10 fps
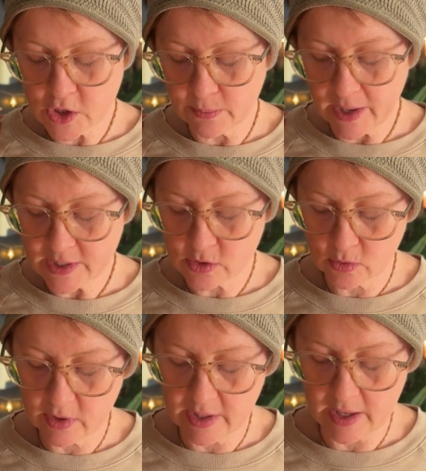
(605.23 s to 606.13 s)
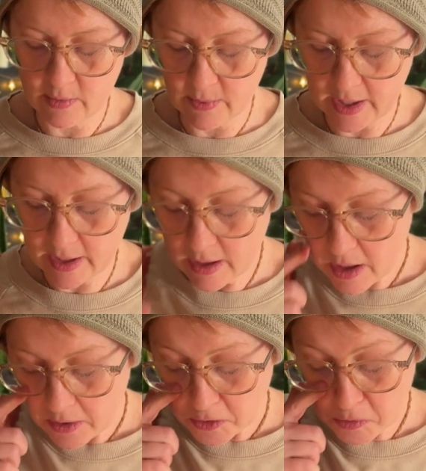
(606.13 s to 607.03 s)
you pass through the gateway,
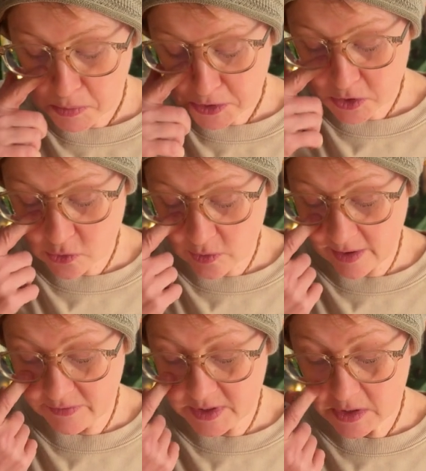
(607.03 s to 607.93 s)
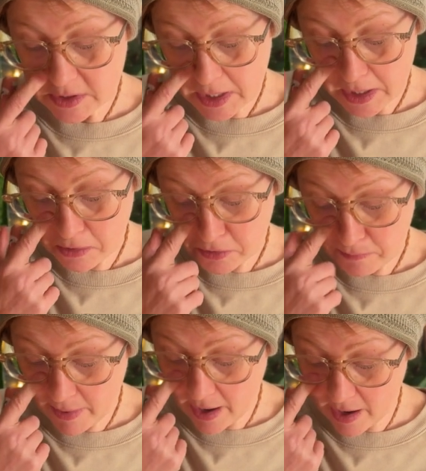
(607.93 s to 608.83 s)
you must strive to stay on the
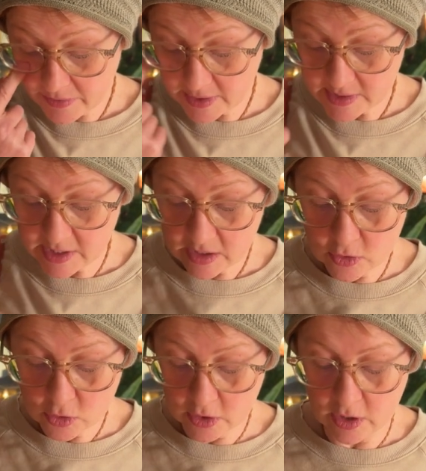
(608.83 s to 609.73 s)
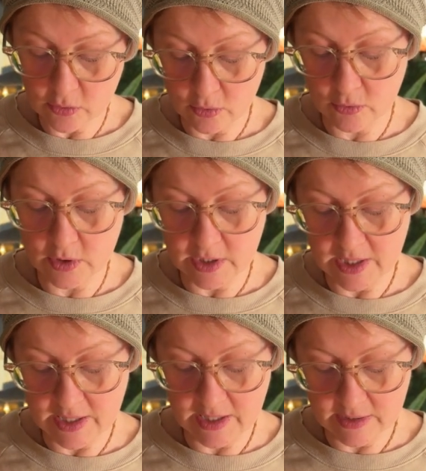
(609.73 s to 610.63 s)
path and see the journey through to the
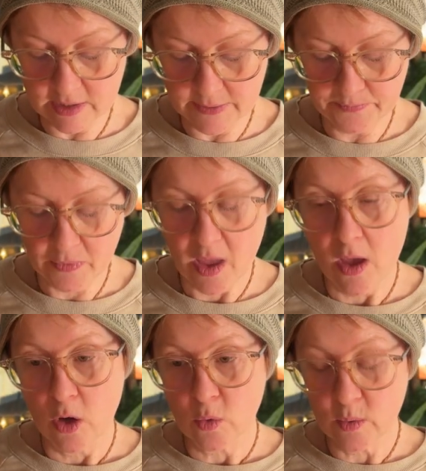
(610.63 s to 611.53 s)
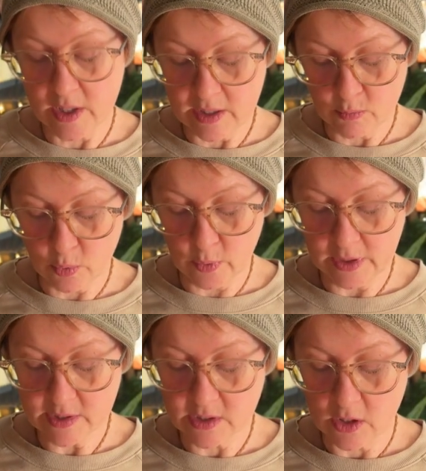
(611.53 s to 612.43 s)
end. Reading
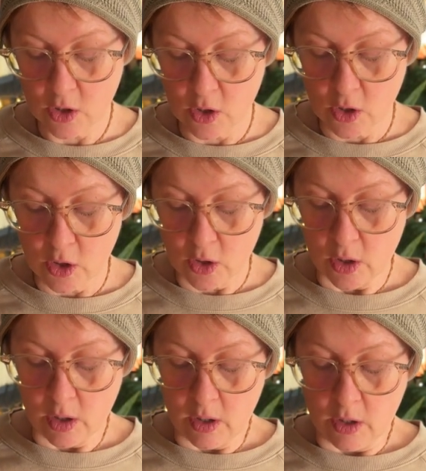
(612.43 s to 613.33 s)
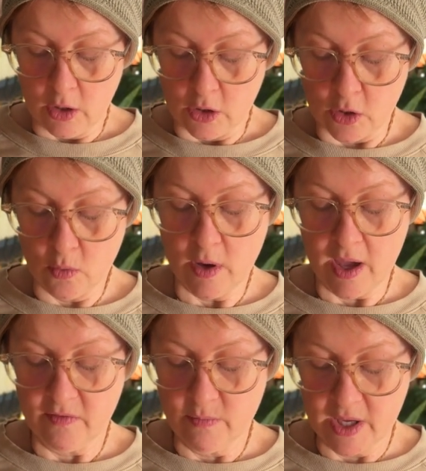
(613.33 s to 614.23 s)
points. You
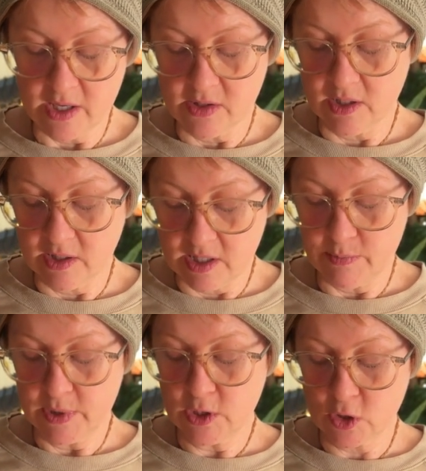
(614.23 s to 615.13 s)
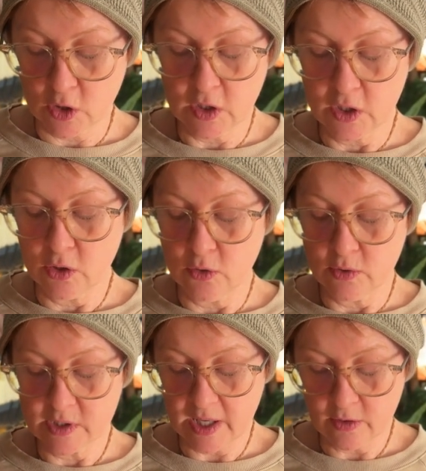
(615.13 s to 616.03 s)
have made the leap and started a new
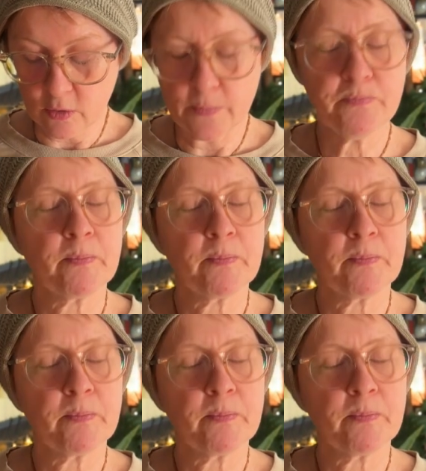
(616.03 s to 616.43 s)
cycle.